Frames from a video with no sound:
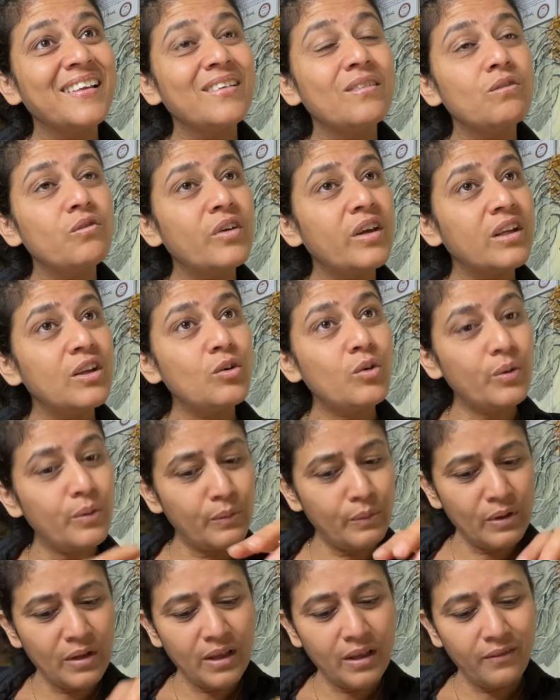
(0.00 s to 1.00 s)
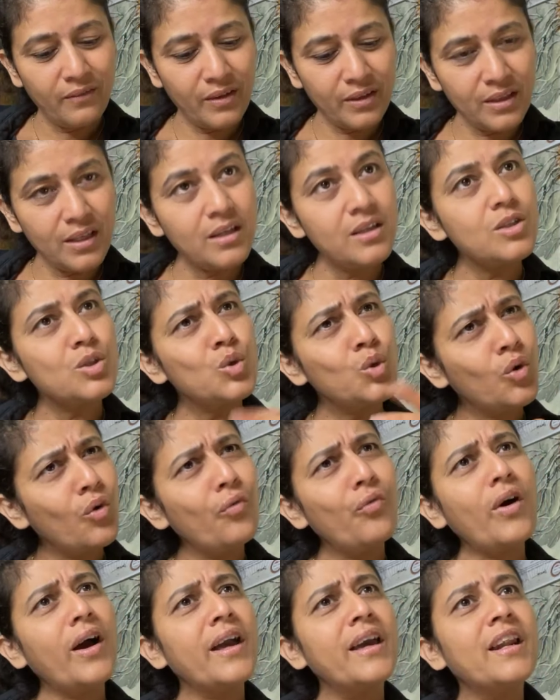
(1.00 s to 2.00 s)
When there is no
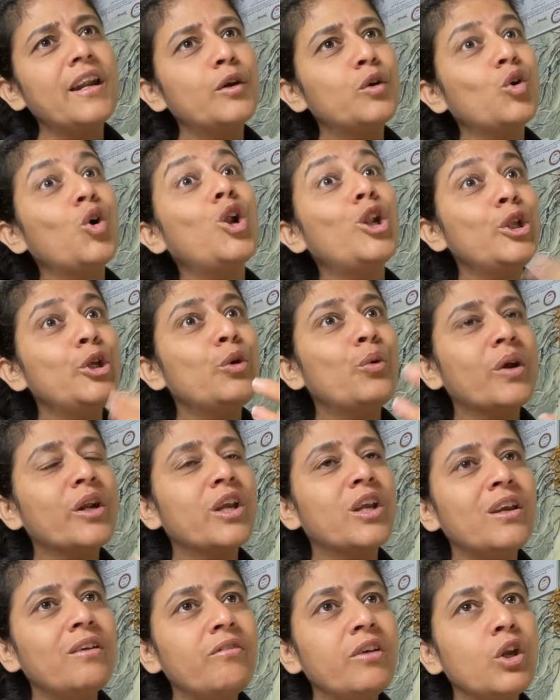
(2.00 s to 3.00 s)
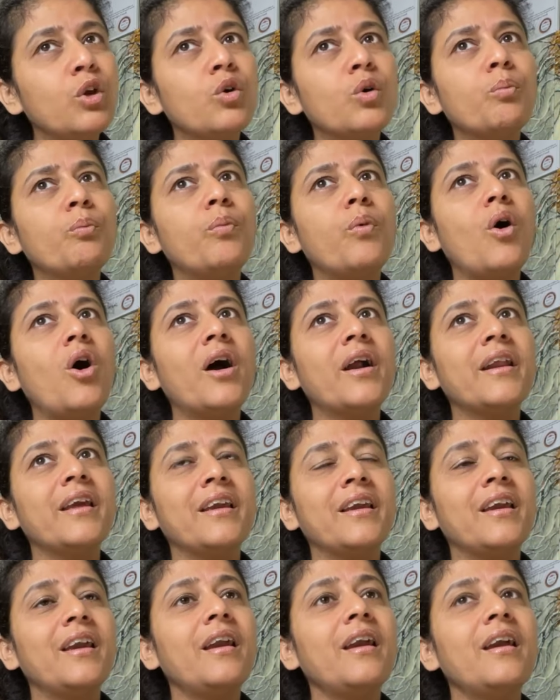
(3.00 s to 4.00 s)
fire at all, you are giving your
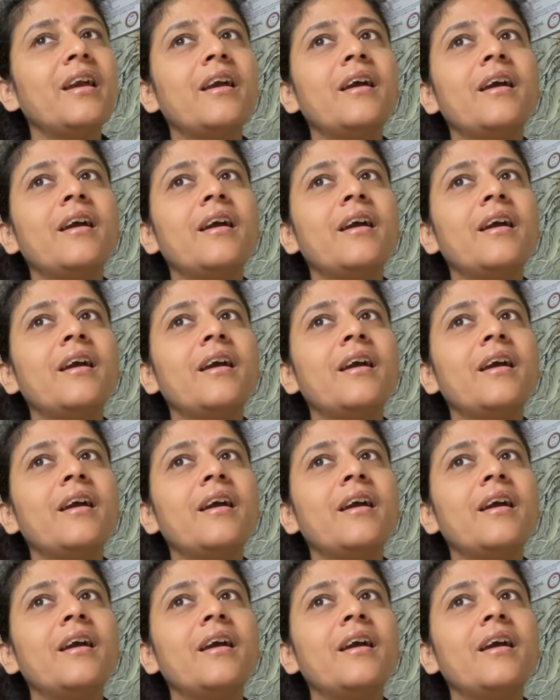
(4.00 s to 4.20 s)
body